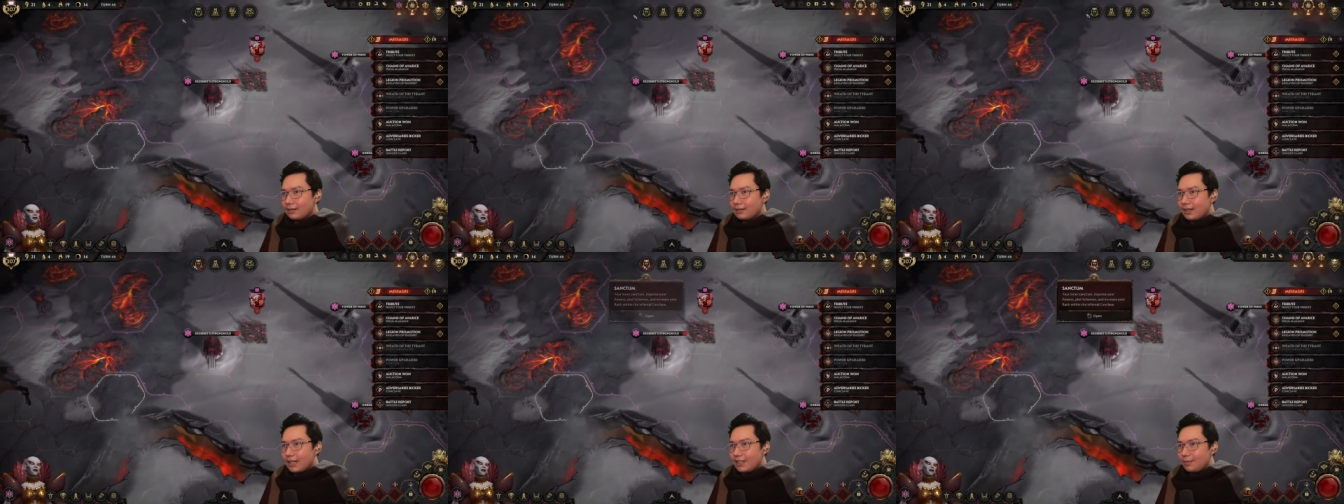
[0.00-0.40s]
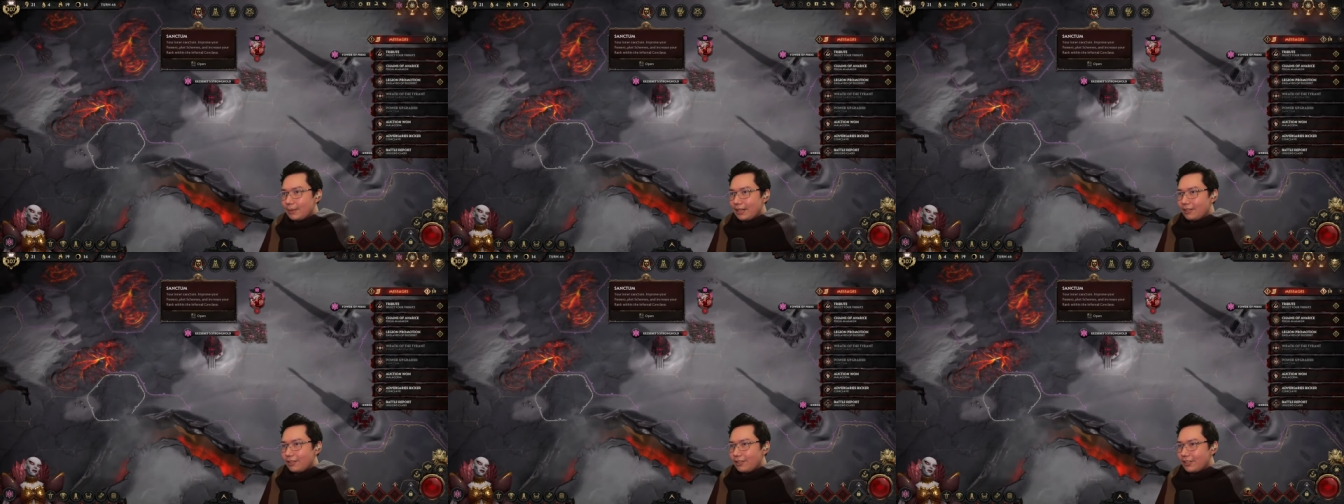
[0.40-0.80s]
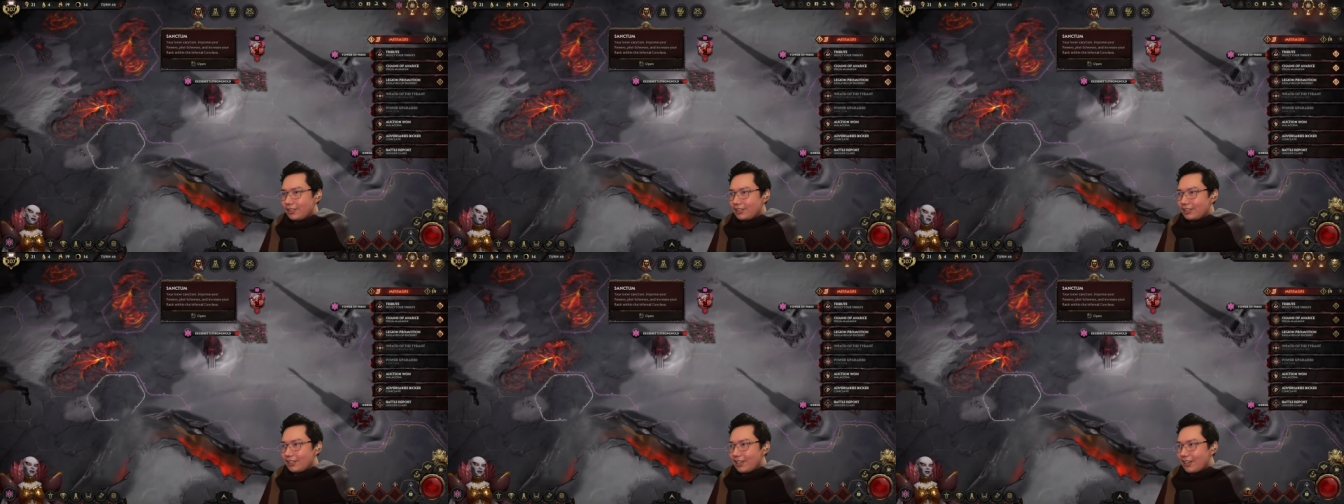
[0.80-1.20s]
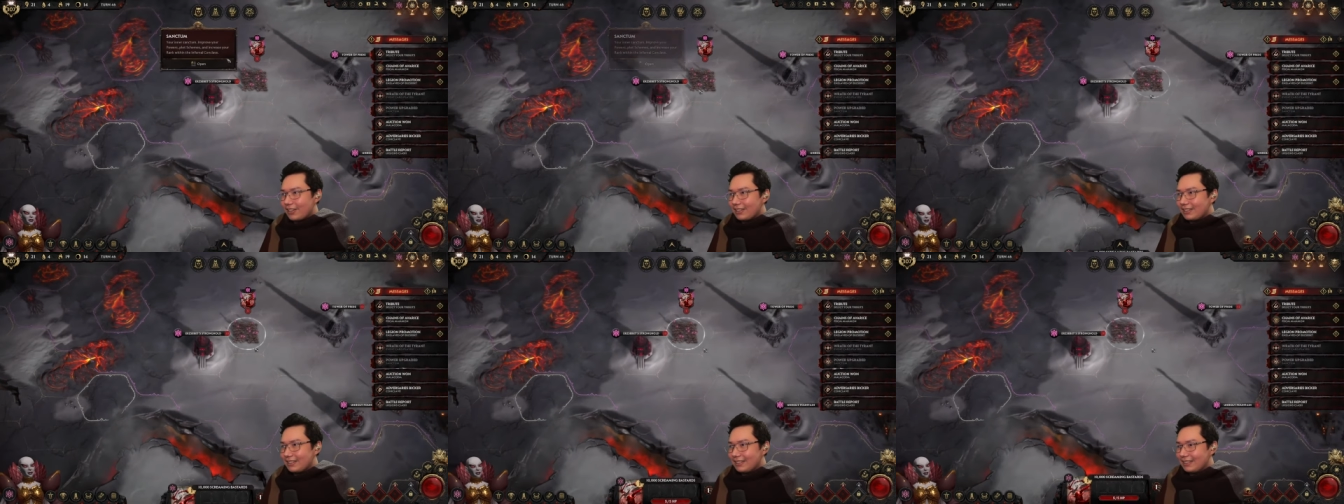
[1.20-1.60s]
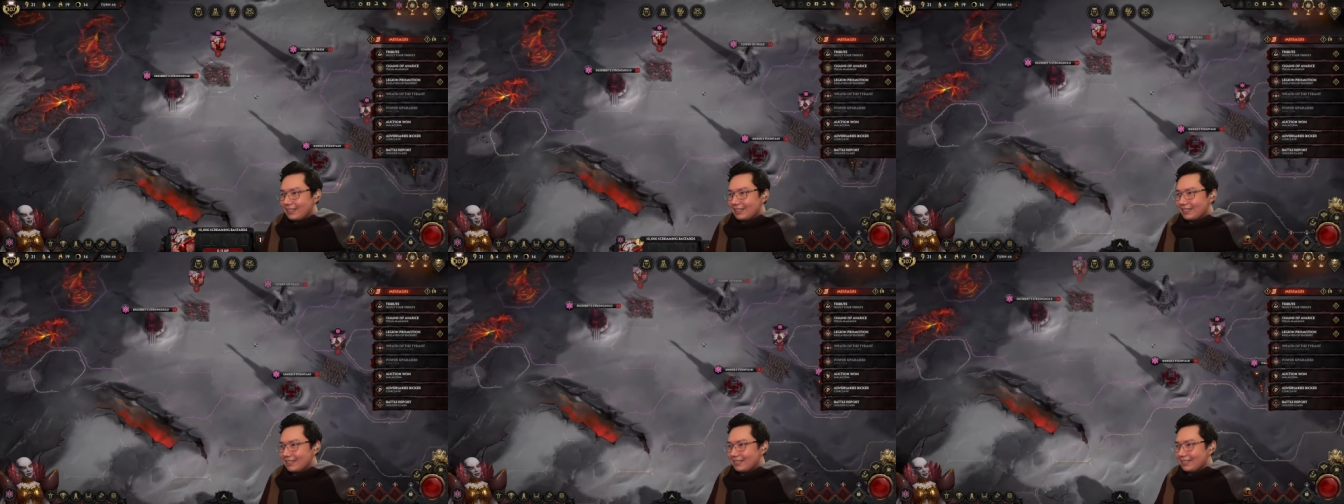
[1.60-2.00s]
That's my order slot.
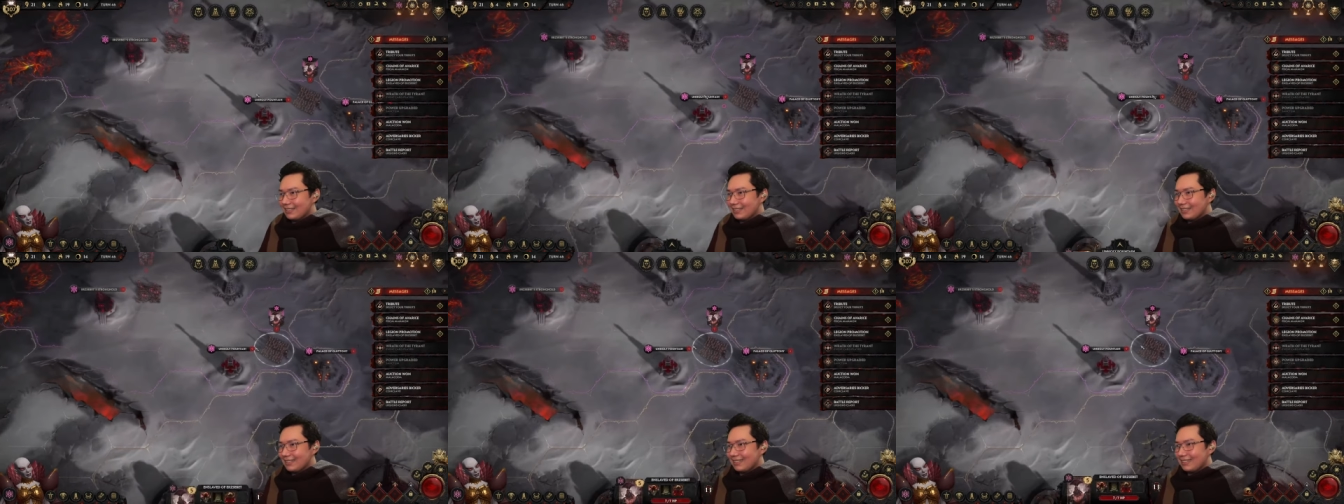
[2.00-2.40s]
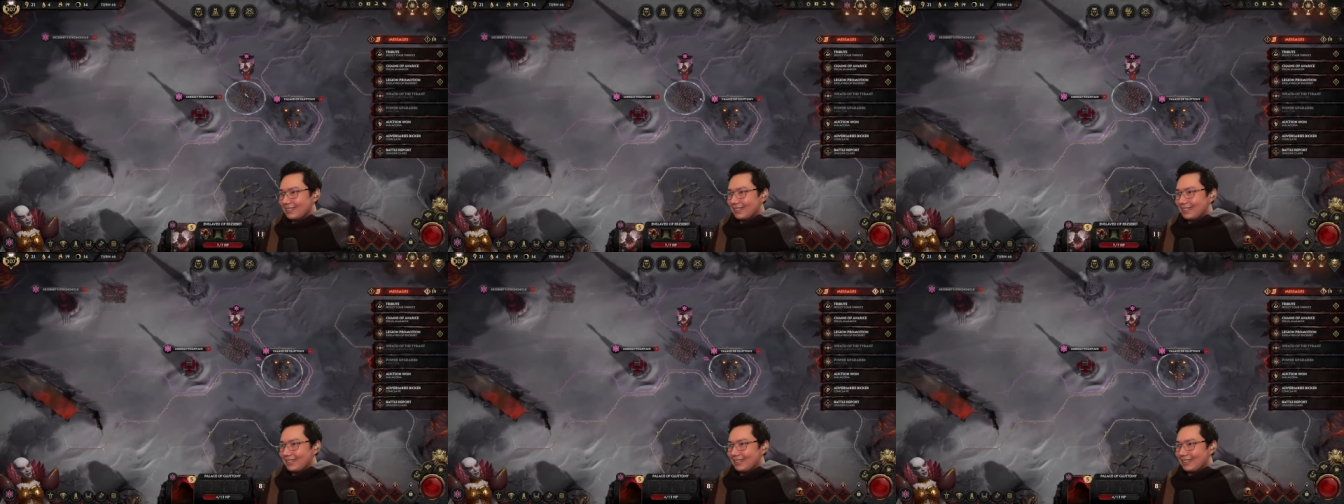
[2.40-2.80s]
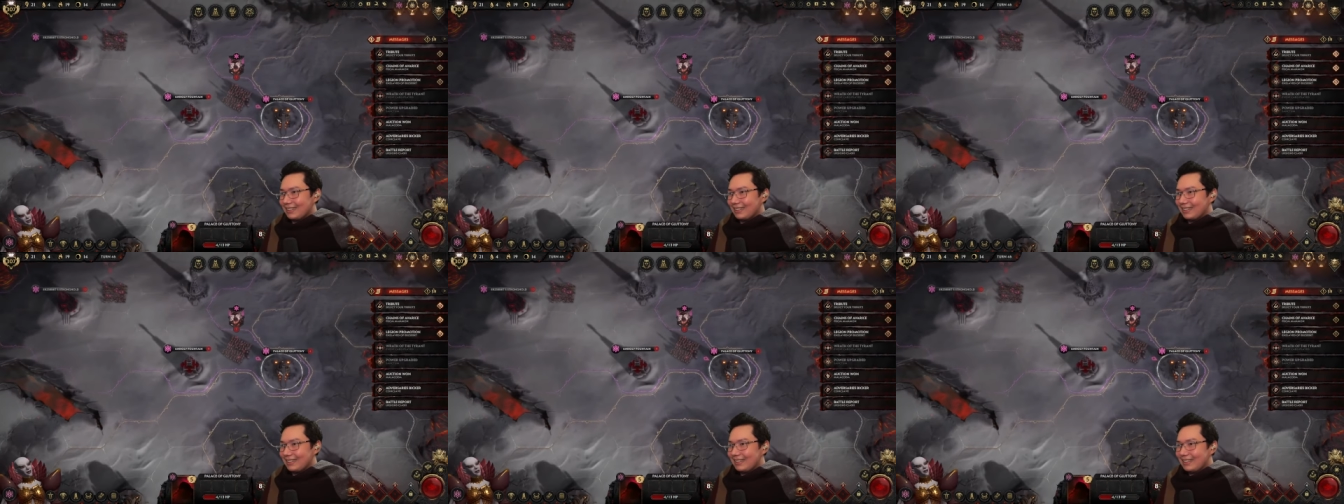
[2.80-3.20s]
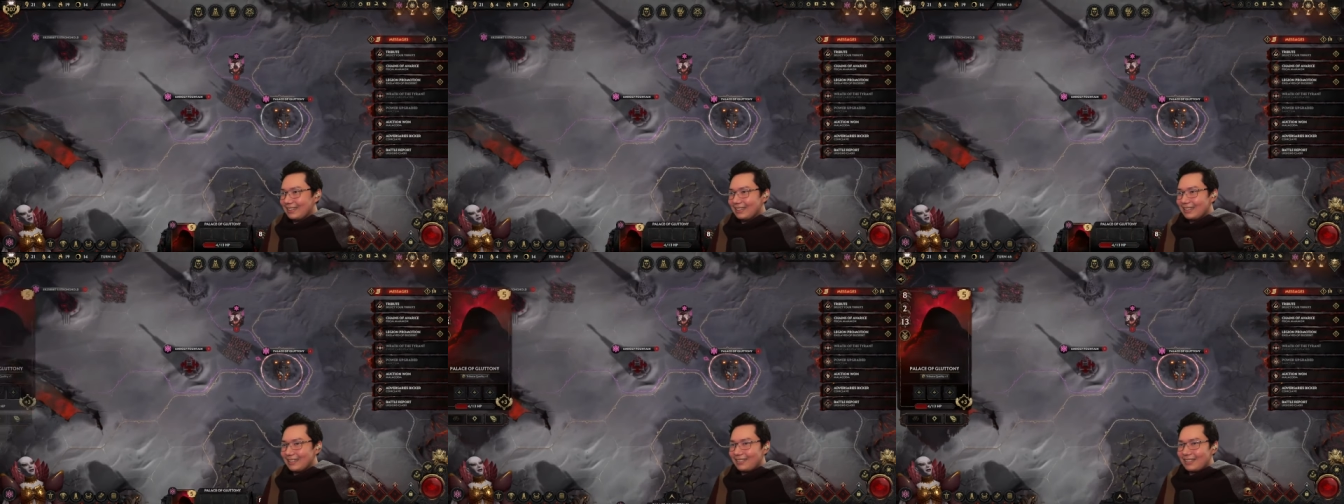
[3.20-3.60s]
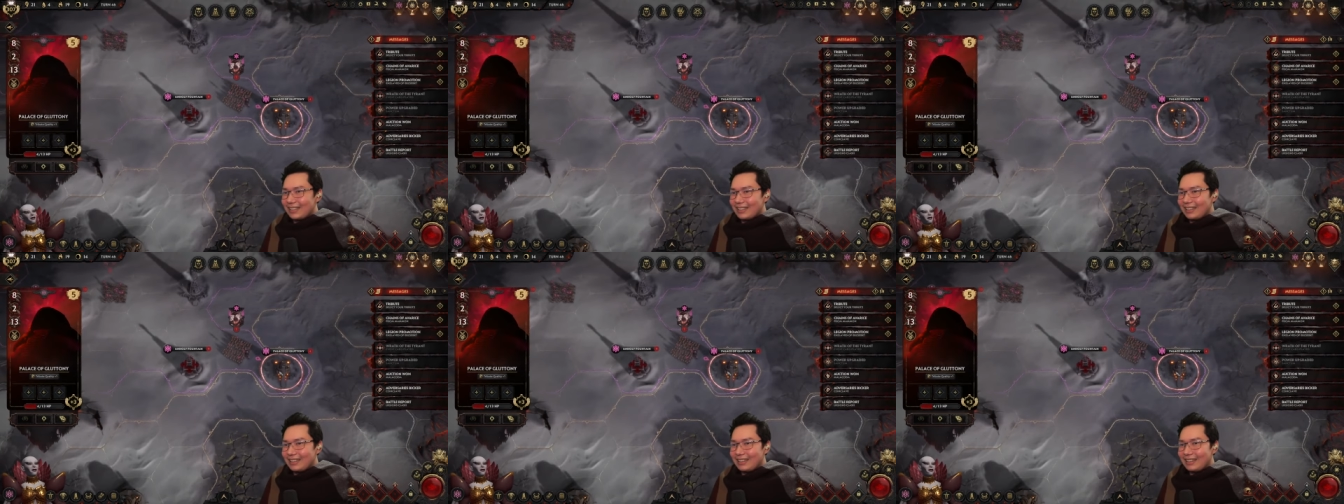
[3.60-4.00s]
Well, I
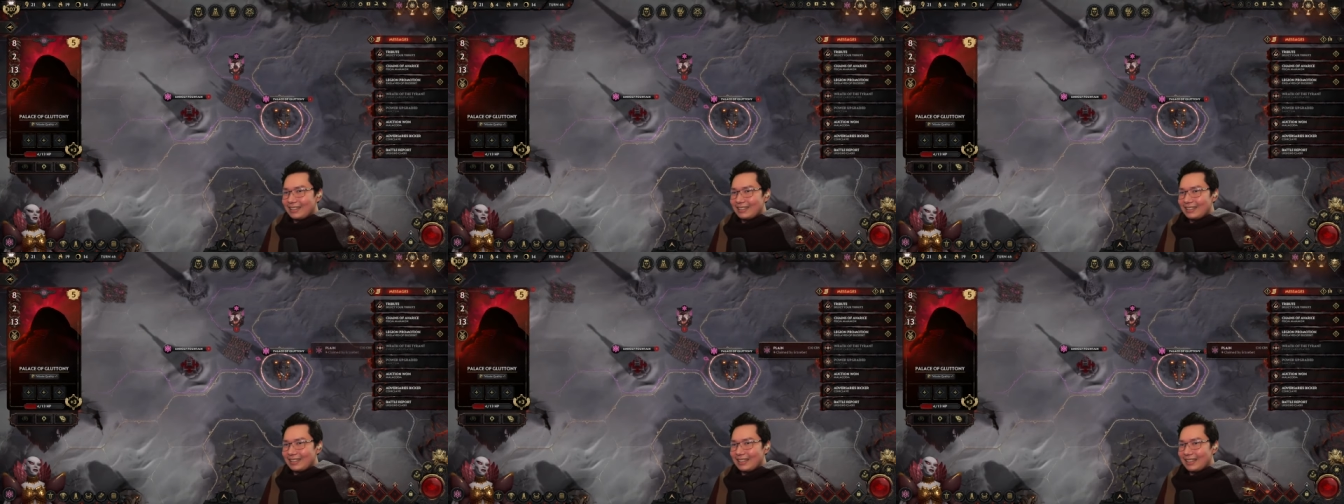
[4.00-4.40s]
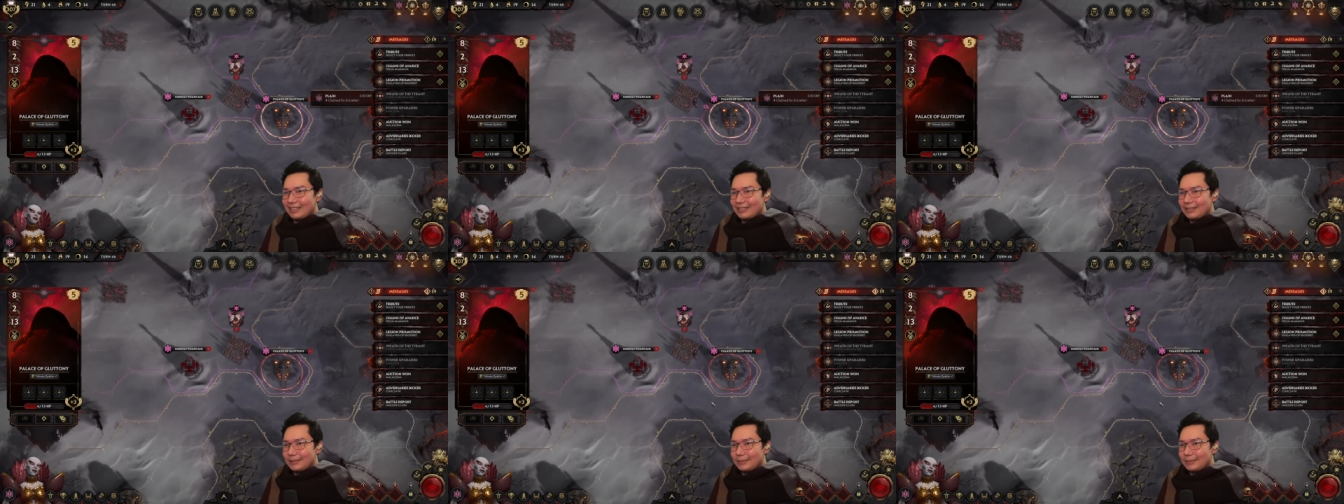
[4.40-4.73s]
got this now.